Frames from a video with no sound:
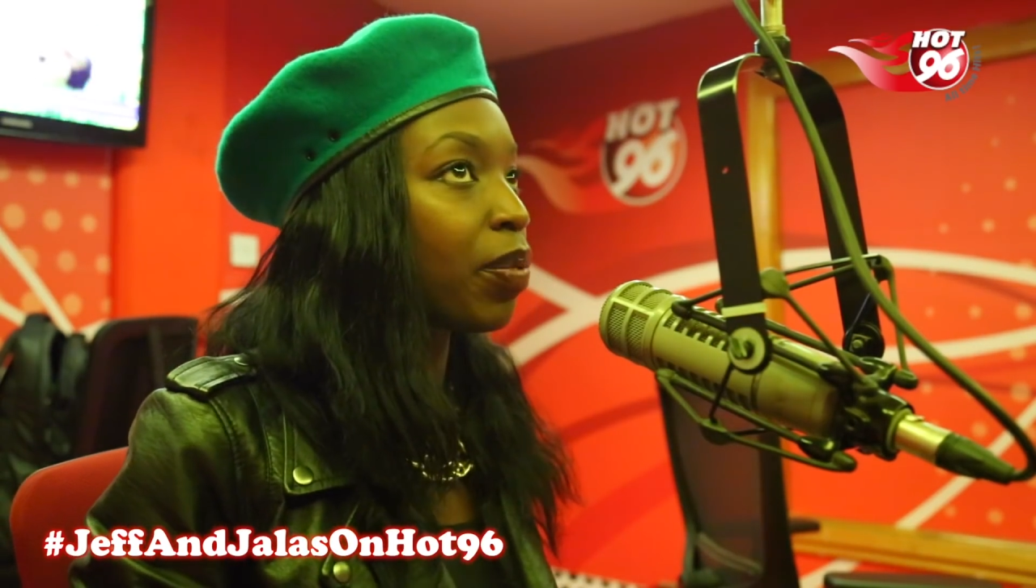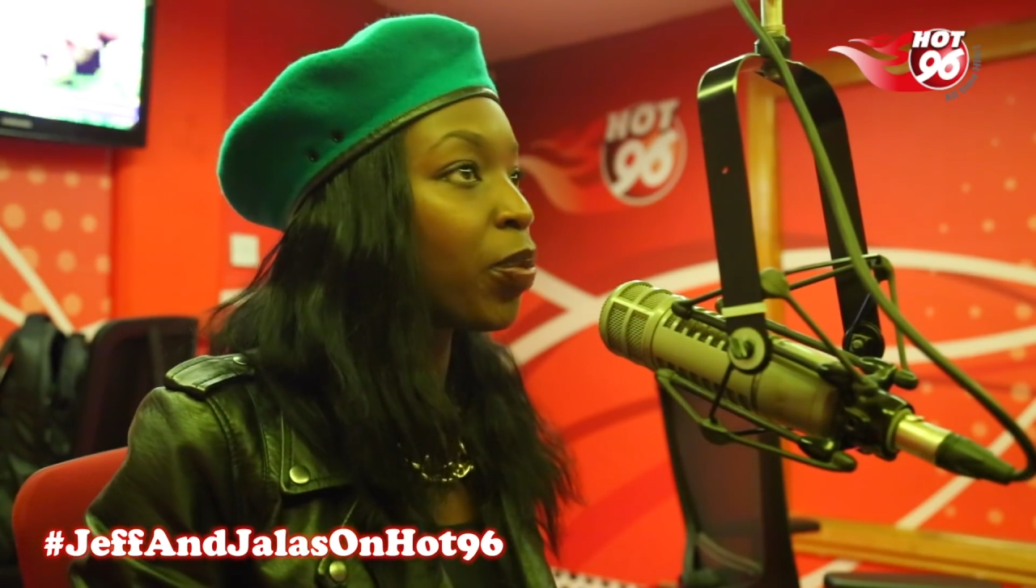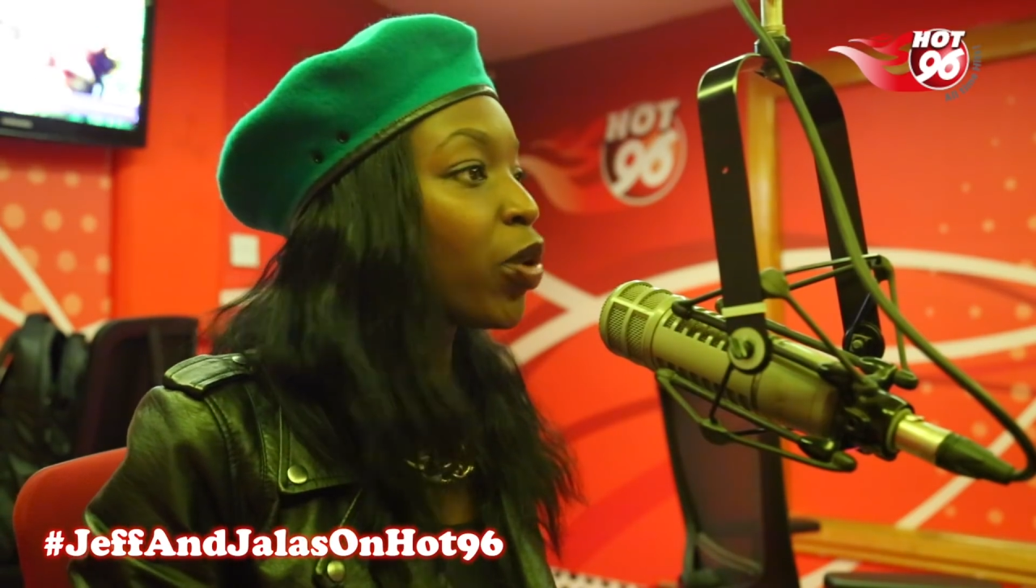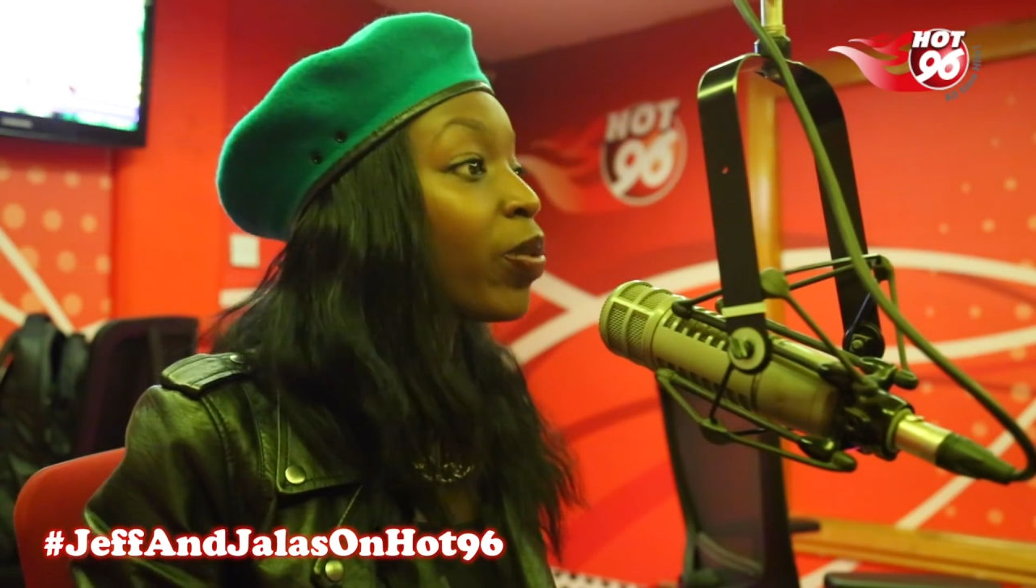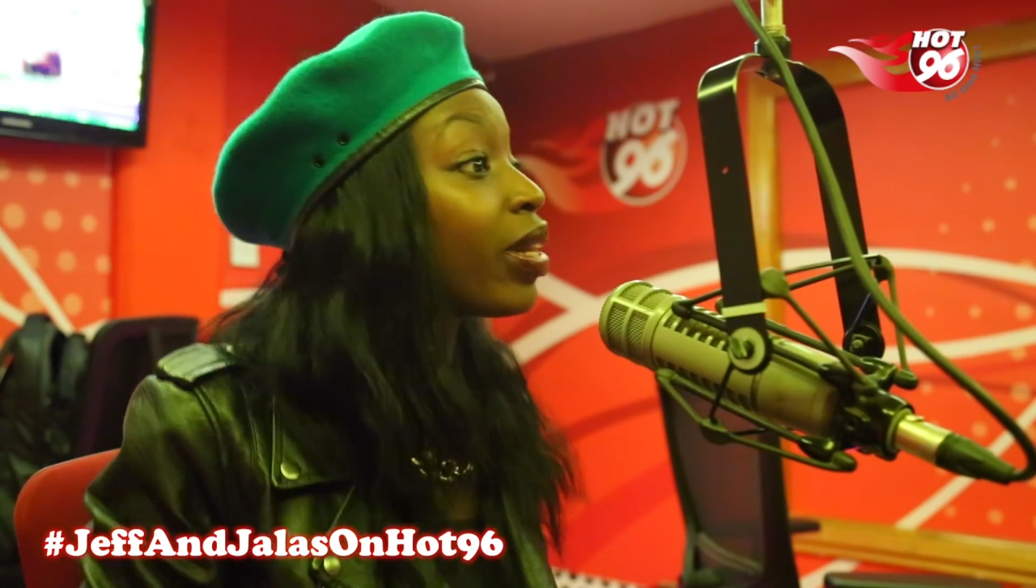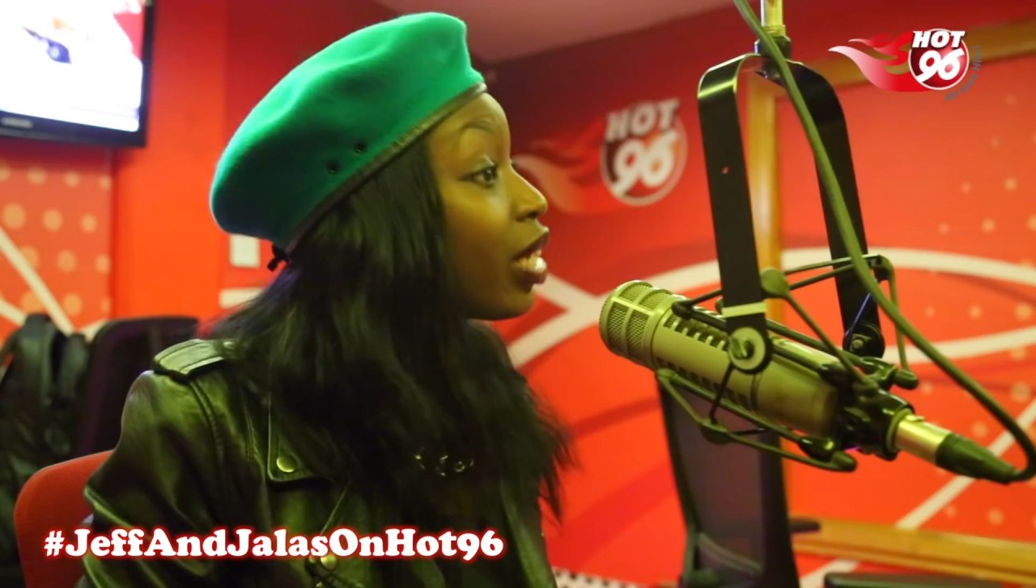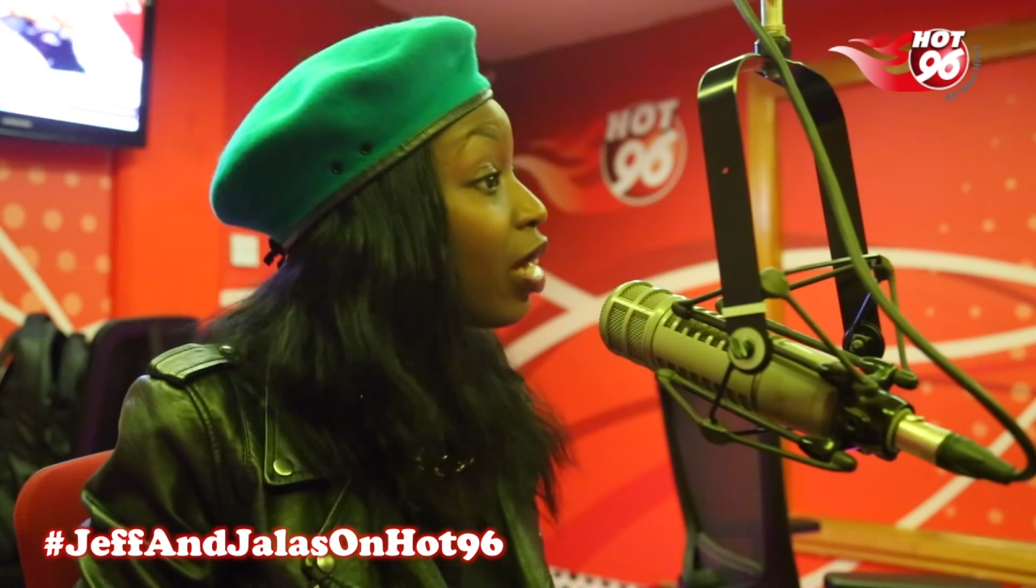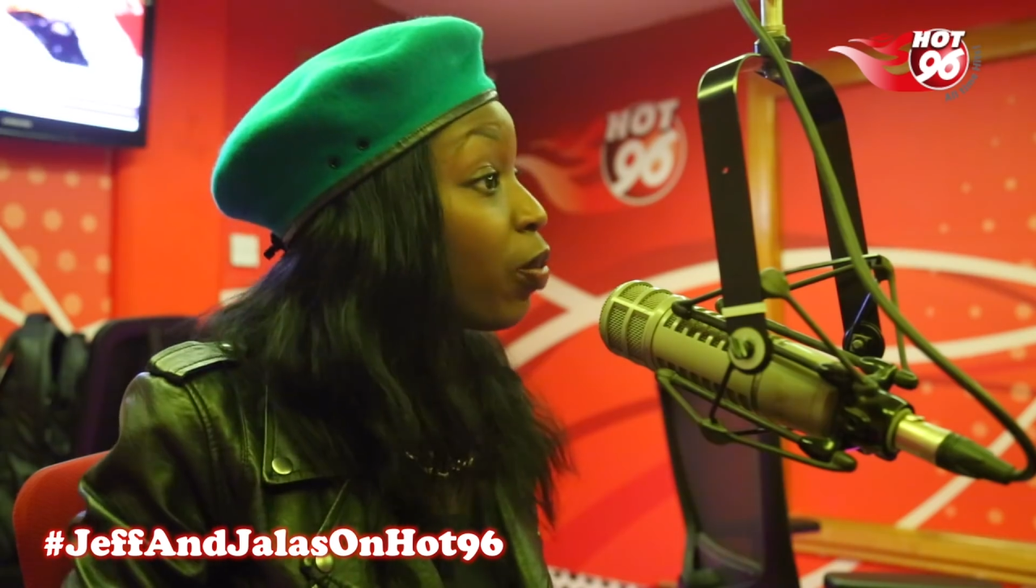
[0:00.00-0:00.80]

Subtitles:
people